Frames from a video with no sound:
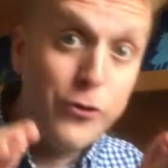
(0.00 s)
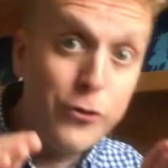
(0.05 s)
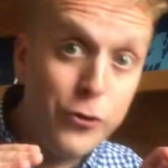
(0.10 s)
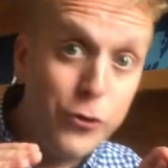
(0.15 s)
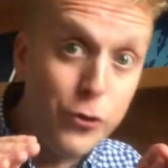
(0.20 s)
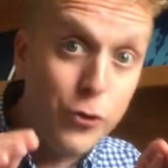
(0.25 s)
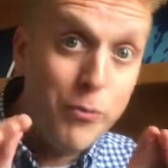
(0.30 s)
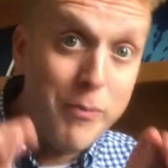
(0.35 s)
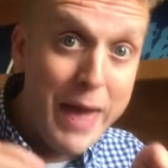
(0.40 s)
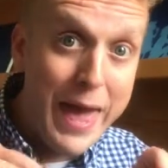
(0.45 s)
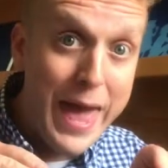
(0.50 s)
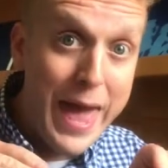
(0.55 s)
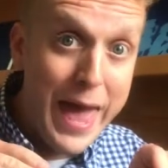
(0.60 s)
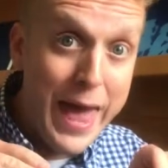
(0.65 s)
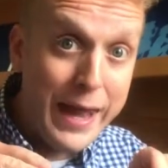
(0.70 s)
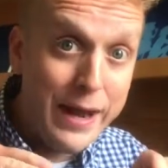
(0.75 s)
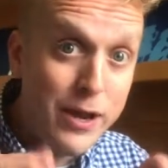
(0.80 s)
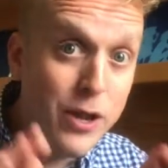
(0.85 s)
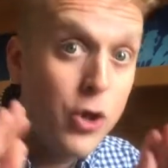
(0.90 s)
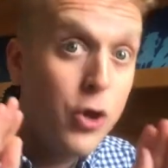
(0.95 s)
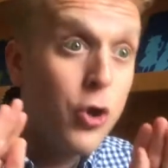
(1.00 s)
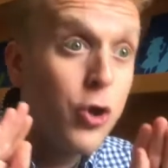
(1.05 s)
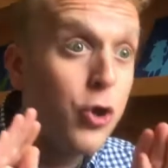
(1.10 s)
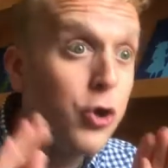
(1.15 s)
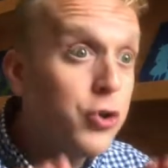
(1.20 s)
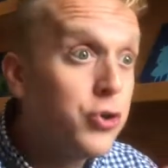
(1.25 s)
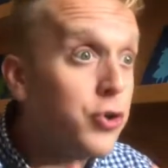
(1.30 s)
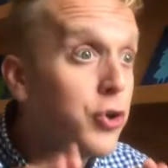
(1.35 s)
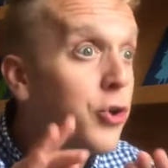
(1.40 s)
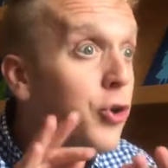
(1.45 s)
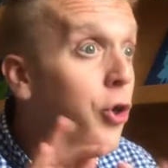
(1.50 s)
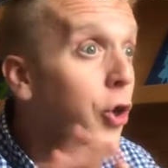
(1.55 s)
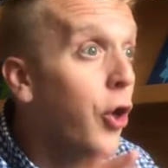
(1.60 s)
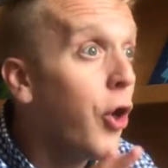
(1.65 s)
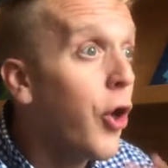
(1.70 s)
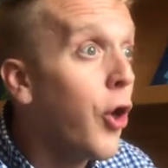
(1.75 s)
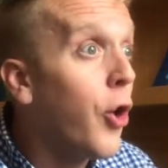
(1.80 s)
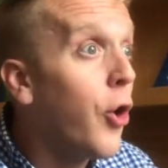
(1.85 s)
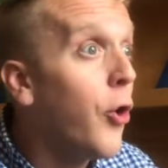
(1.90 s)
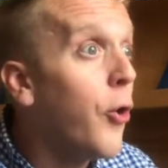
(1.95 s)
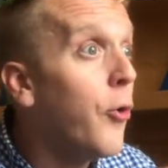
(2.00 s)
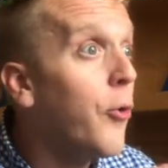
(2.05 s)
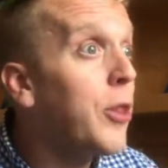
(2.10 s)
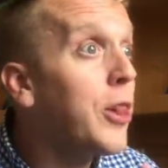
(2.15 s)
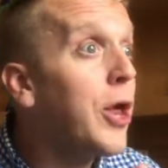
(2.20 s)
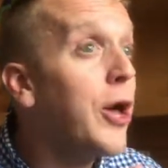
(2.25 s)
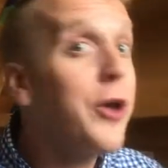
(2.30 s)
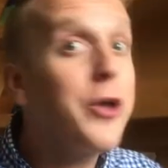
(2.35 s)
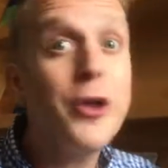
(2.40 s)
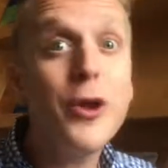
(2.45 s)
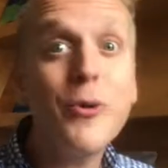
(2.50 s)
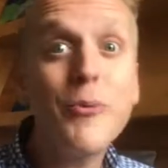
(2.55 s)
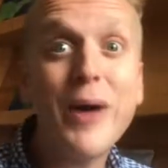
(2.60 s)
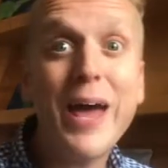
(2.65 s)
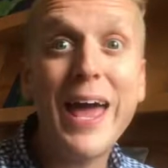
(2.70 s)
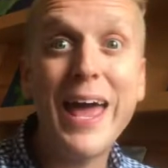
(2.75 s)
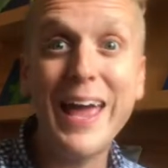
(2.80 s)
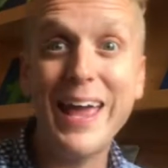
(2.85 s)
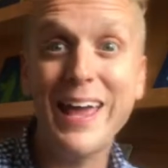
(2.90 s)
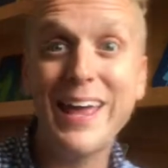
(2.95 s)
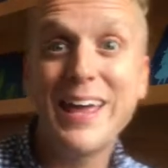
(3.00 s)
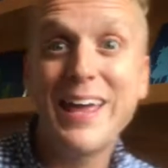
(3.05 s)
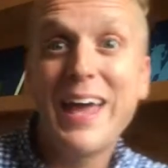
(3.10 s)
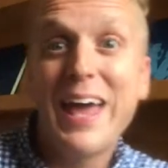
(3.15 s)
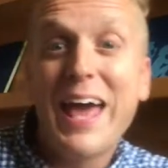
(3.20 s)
You, man, should go along your way,